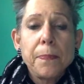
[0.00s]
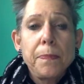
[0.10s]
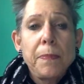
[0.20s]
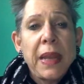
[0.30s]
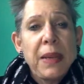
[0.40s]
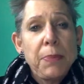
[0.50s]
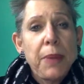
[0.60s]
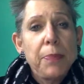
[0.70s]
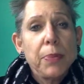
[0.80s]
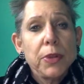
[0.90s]
Many
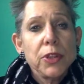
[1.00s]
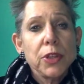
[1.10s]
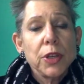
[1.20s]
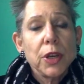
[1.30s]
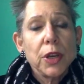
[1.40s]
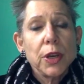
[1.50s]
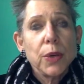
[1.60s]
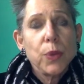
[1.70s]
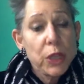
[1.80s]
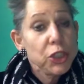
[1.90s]
people
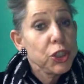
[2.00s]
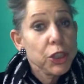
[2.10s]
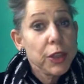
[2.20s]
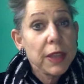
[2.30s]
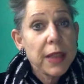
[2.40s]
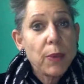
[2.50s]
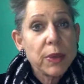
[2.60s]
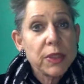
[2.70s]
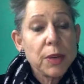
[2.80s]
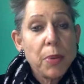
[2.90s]
wish that
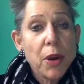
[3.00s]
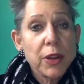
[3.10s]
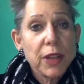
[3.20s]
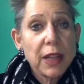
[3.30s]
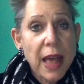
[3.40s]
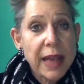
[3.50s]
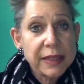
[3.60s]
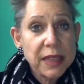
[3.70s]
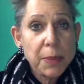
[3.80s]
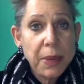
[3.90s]
wasn't a part of the
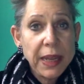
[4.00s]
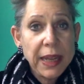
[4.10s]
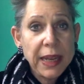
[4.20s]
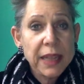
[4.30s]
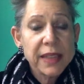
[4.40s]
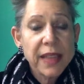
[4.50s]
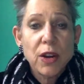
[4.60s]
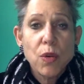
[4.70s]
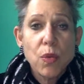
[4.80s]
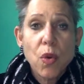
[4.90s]
class in the beginning because they
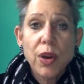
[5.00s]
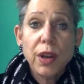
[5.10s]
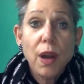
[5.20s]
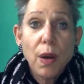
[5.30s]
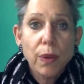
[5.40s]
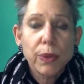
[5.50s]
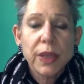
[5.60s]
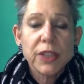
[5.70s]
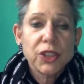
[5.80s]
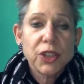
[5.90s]
don't want to go.
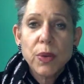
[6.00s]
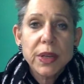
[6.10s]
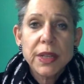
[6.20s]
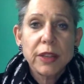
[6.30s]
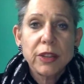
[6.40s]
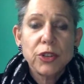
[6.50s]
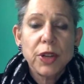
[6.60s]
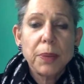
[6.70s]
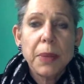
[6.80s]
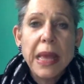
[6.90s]
They just don't want to take the
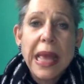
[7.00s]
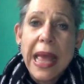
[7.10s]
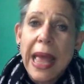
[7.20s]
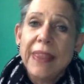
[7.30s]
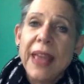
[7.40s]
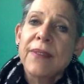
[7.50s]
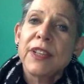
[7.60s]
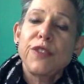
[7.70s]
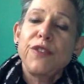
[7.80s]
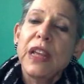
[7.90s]
trip. And they have
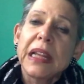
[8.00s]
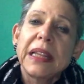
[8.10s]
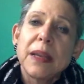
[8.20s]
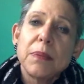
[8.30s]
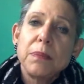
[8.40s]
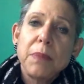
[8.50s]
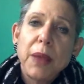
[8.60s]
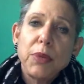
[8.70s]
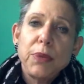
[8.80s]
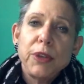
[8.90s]
this feeling that
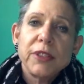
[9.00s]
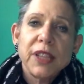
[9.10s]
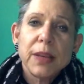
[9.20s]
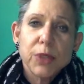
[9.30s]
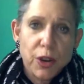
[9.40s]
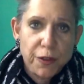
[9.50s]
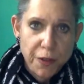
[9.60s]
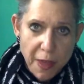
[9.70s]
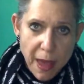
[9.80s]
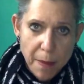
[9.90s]
maybe museums aren't for
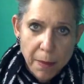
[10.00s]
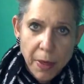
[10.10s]
them.